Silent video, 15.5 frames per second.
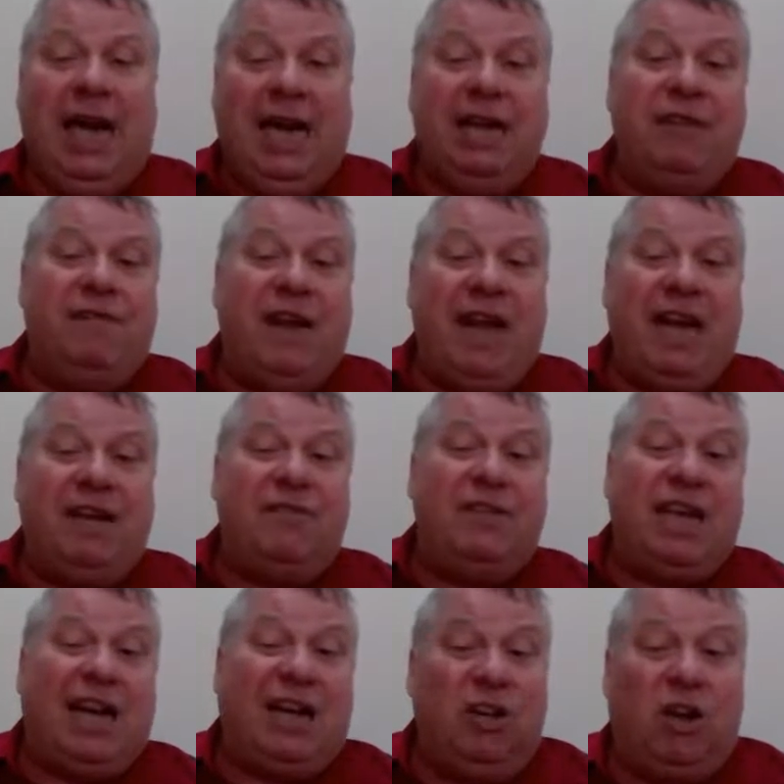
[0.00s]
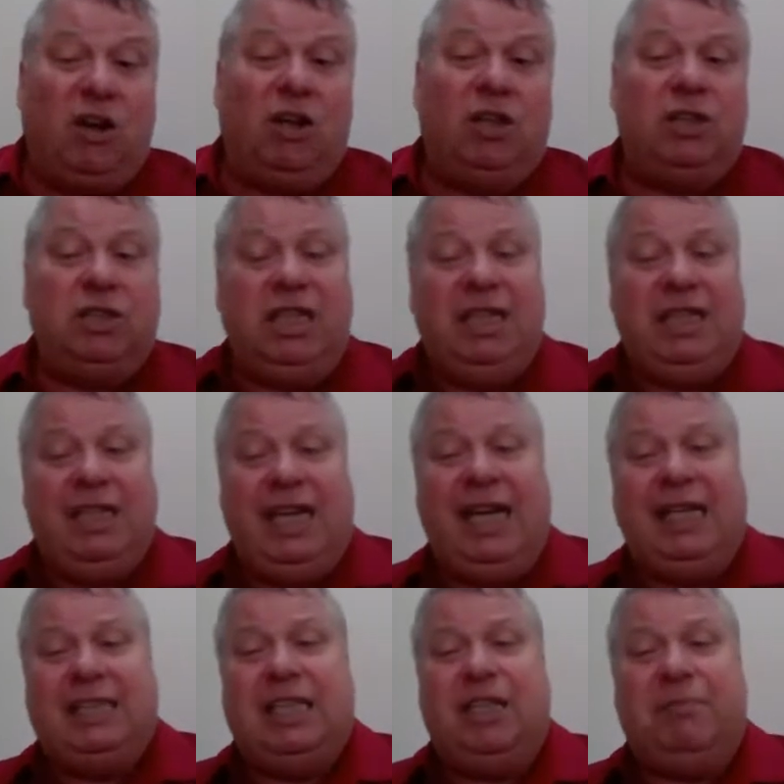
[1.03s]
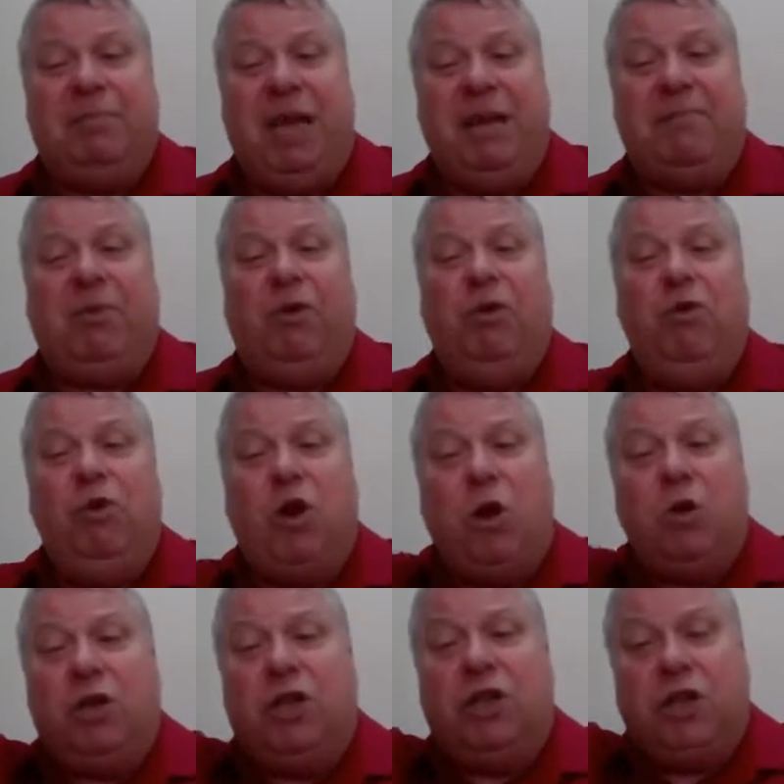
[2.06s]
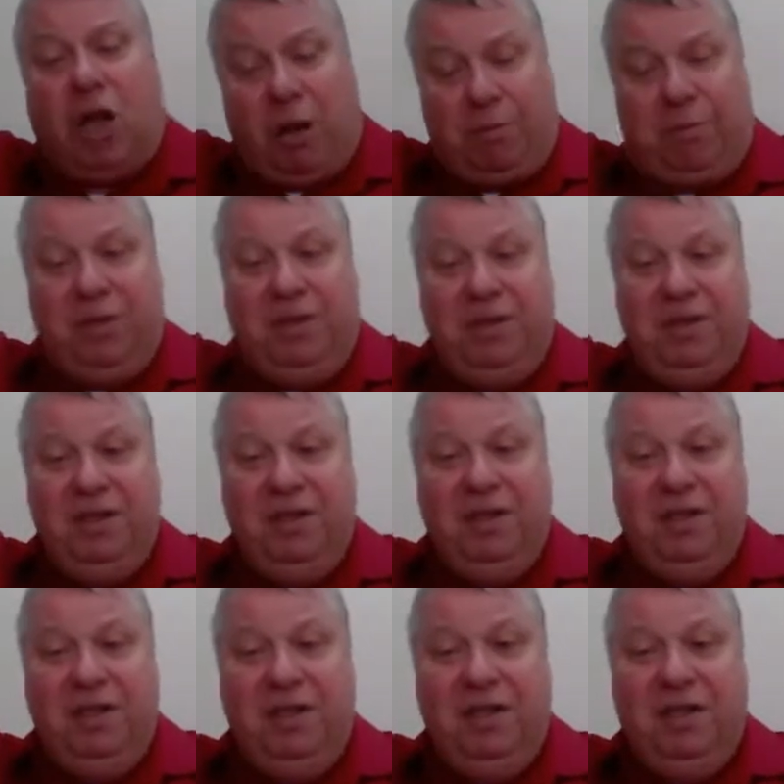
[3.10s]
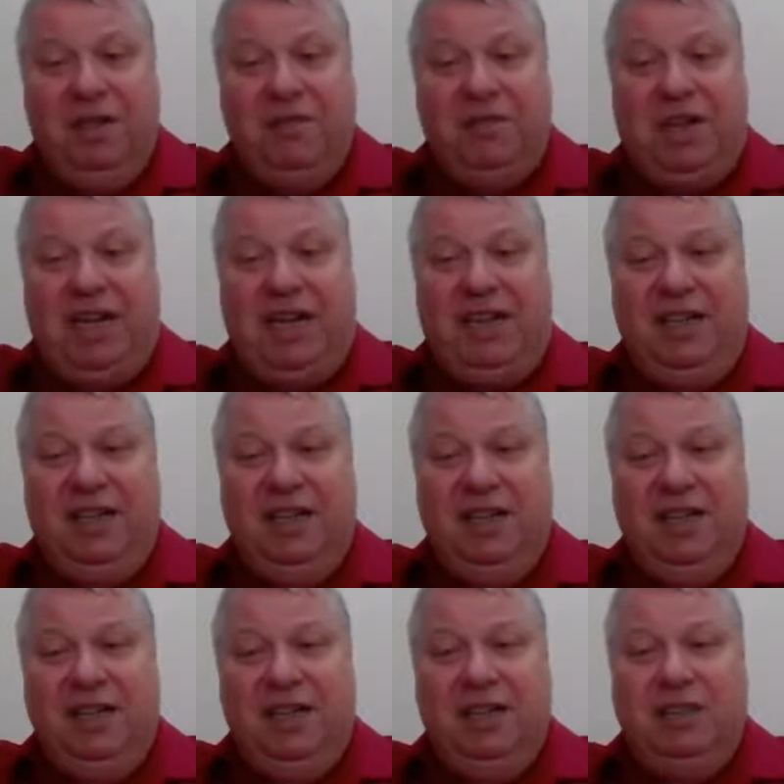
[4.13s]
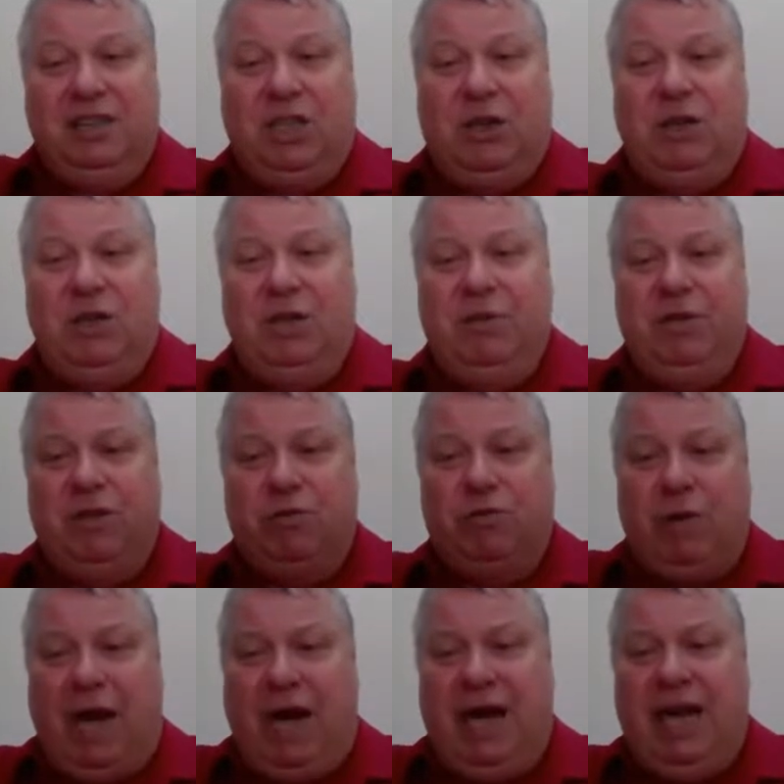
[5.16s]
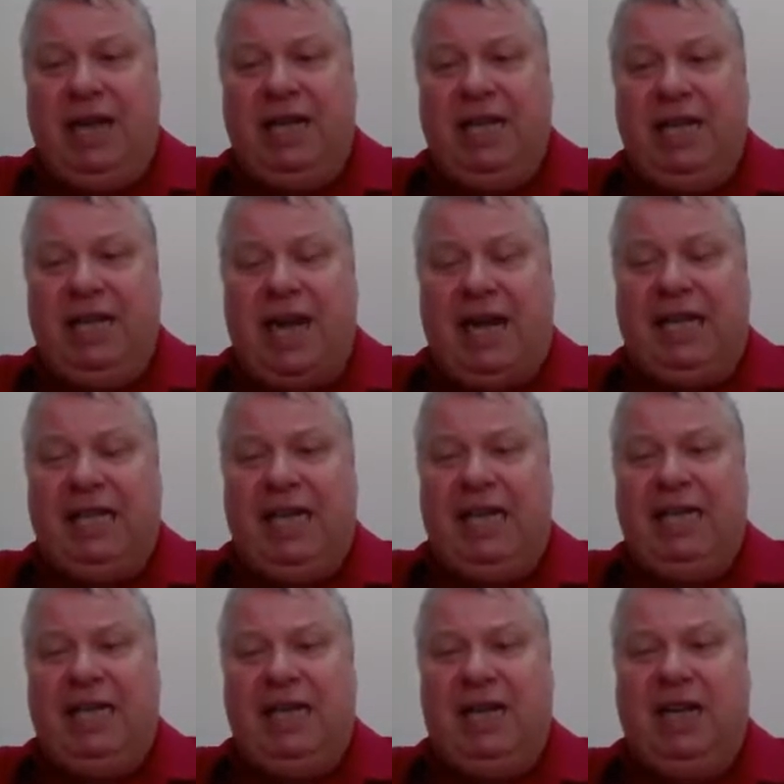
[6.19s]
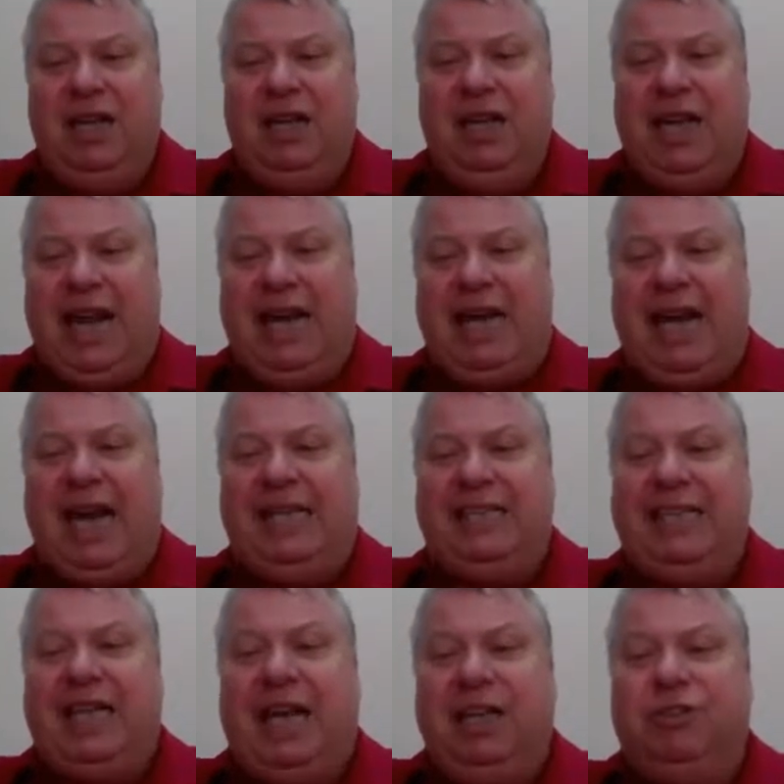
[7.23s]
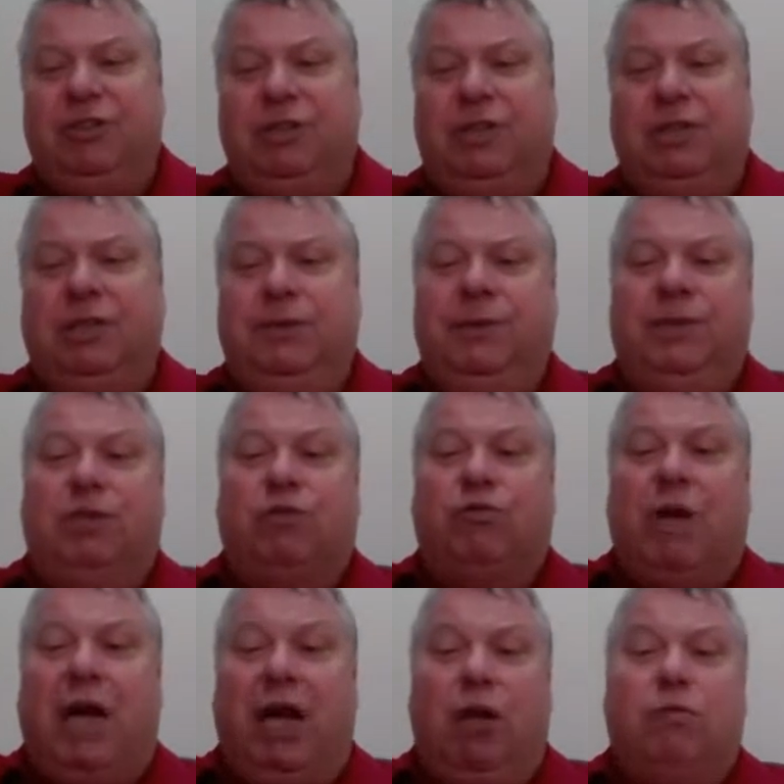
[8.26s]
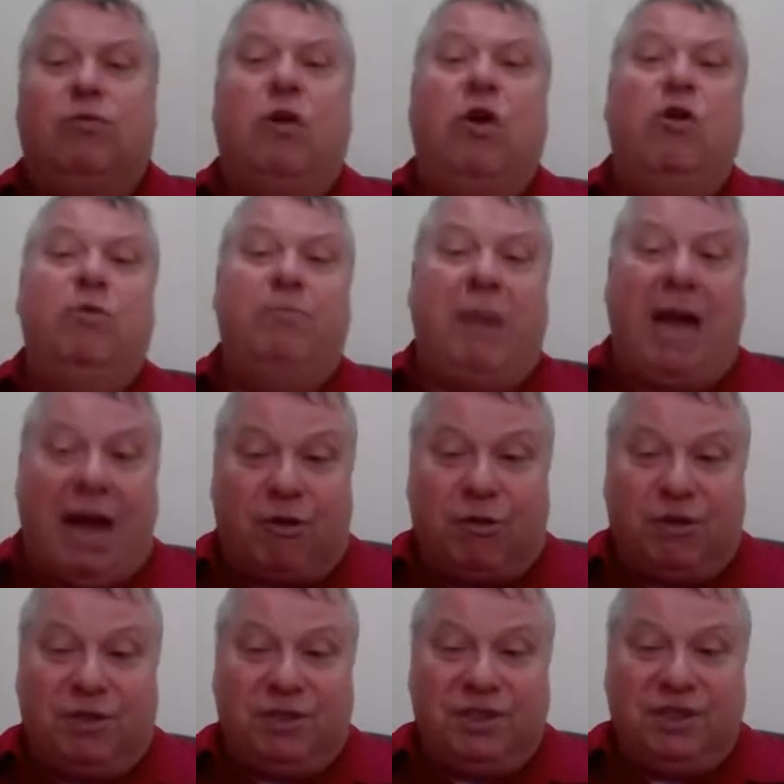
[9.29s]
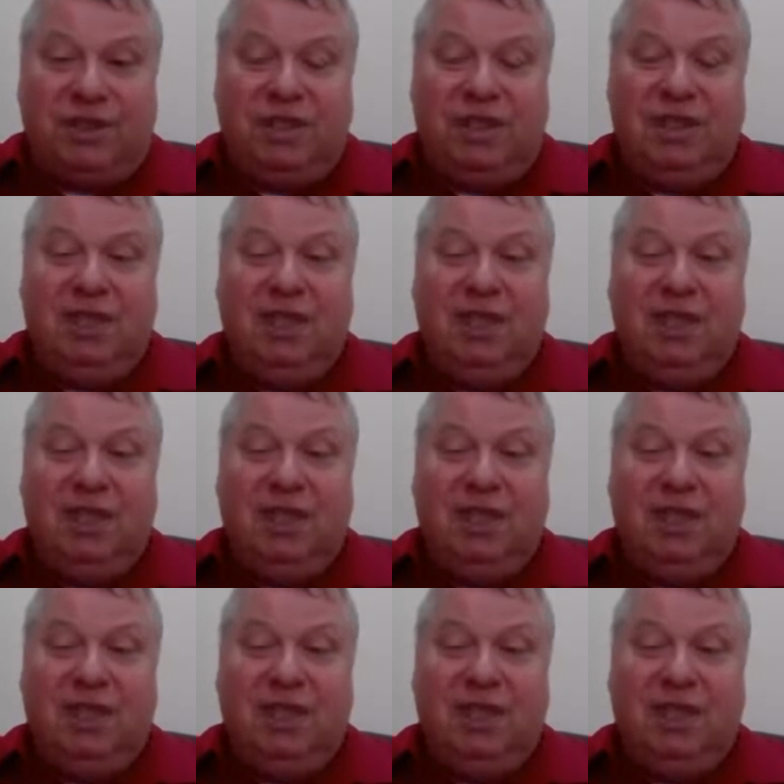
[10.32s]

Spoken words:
innovative technology. These are the people who go to the top, right? So in the late 1800s, it was the railroad barons.